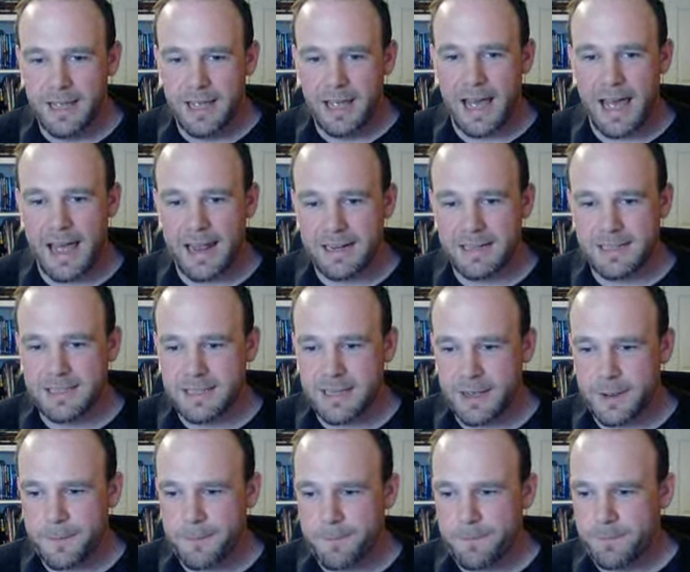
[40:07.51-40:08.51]
And
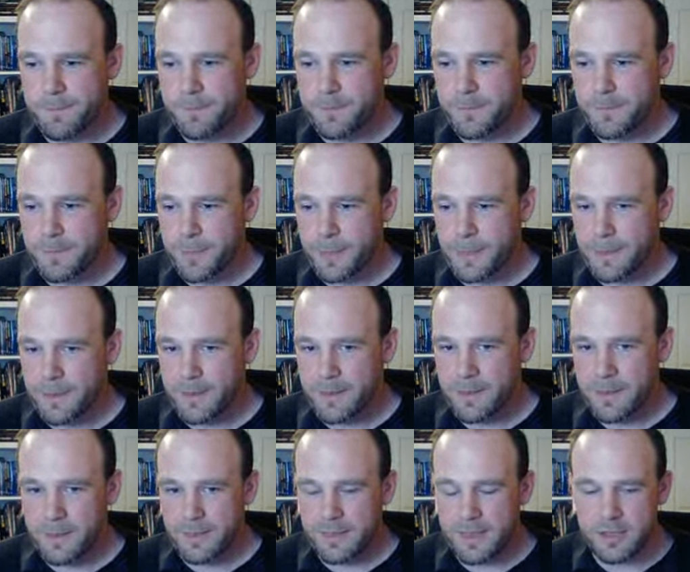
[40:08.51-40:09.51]
um,
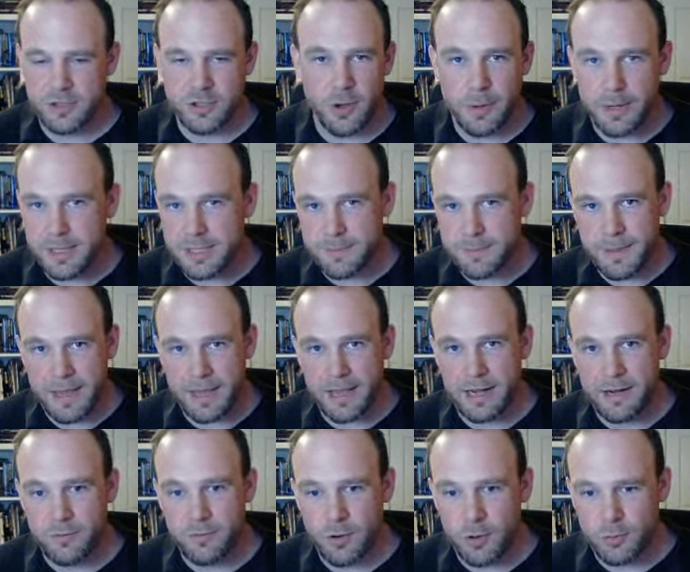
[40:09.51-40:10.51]
there's no need to make
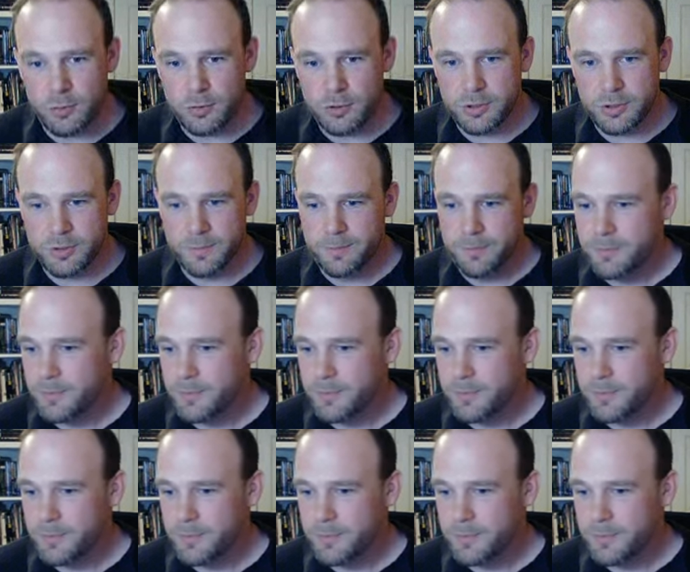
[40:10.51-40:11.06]
any rolls.